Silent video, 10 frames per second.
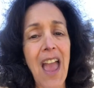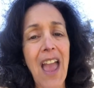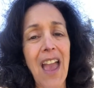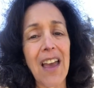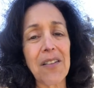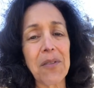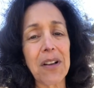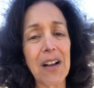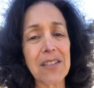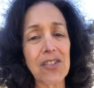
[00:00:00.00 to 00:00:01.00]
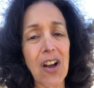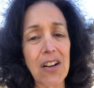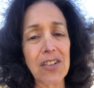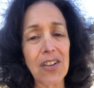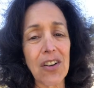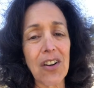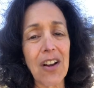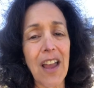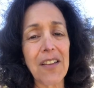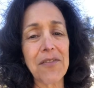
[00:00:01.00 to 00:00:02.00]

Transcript: and we got to talk to her and